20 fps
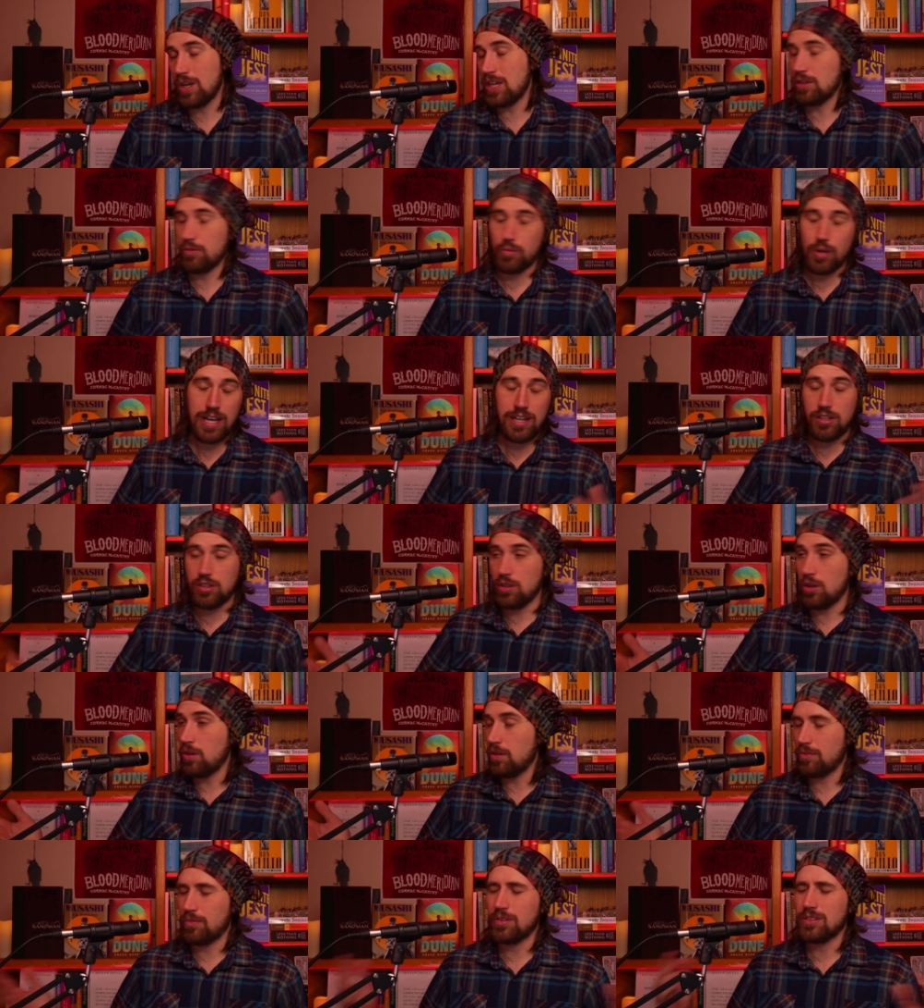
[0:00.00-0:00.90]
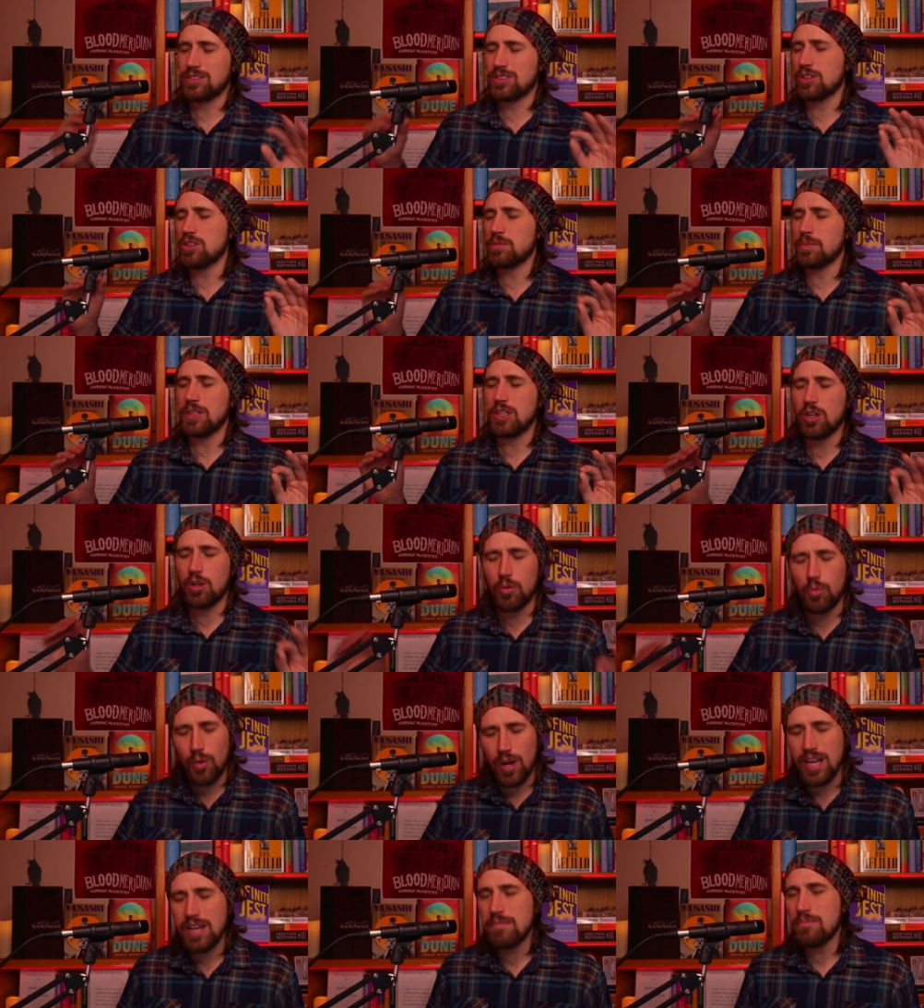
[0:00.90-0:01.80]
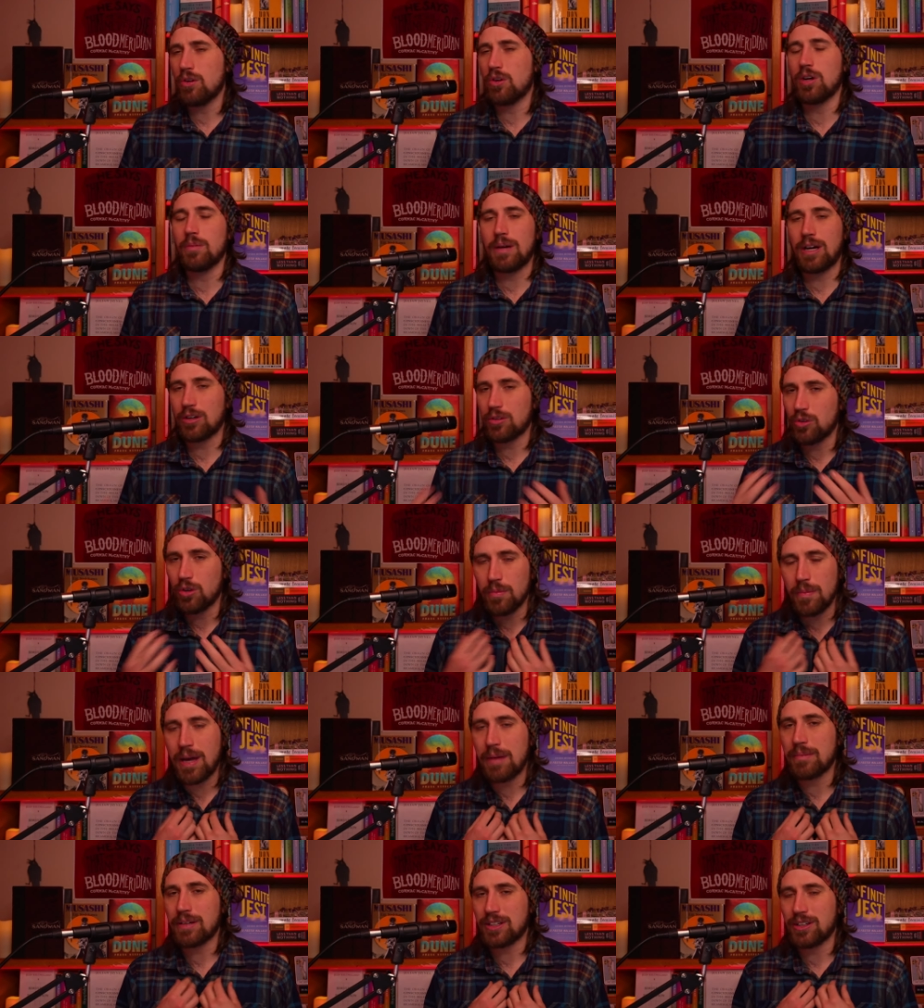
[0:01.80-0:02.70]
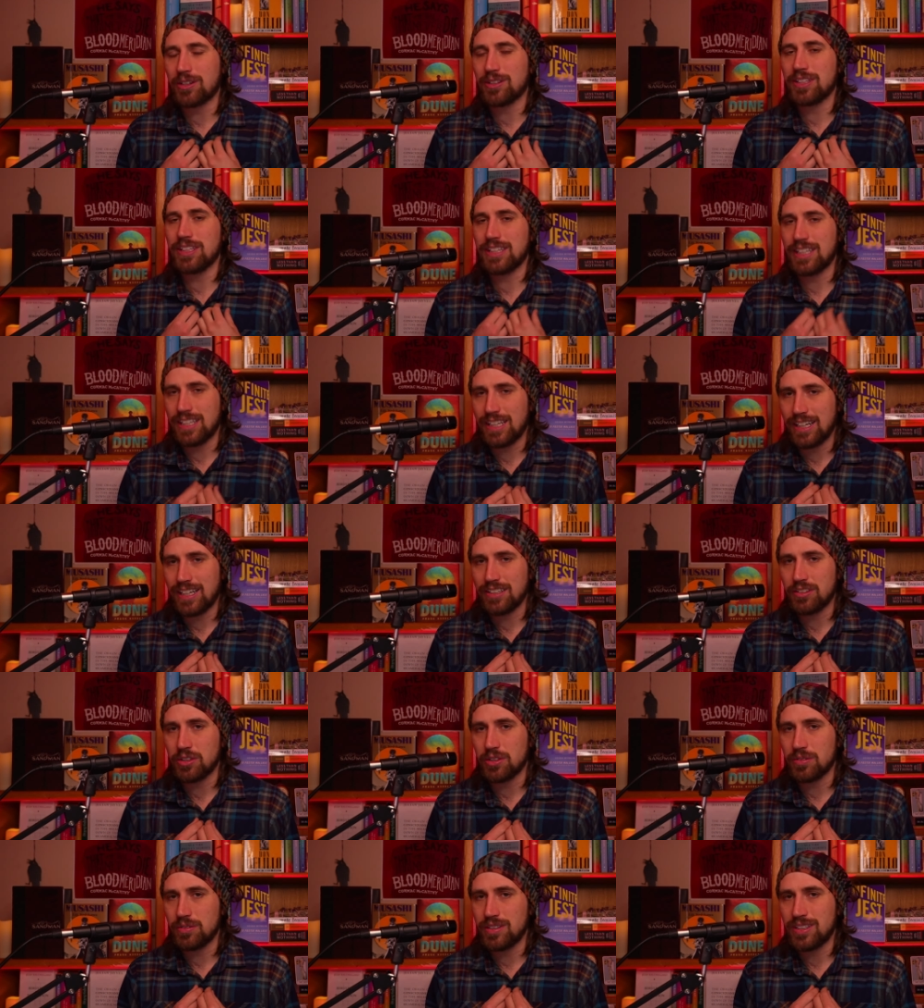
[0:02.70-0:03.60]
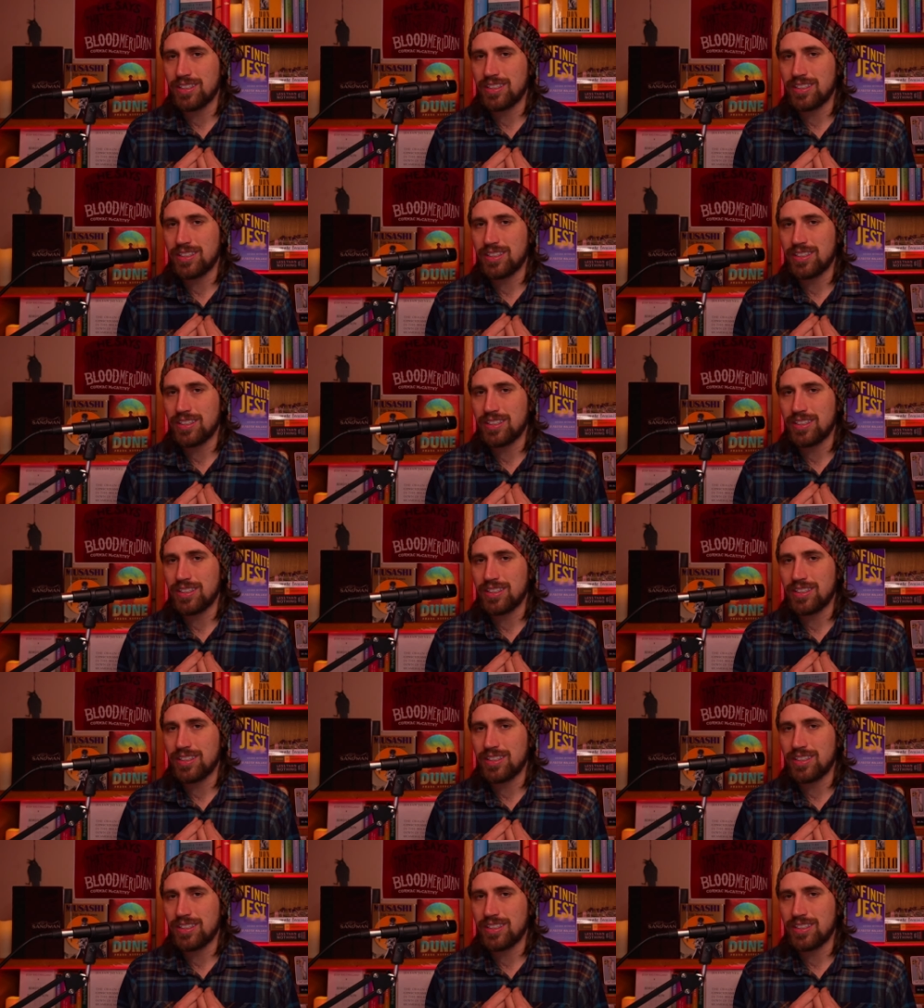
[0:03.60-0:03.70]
way, way, no, excuse me, know way more about Cormac McCarthy than I do.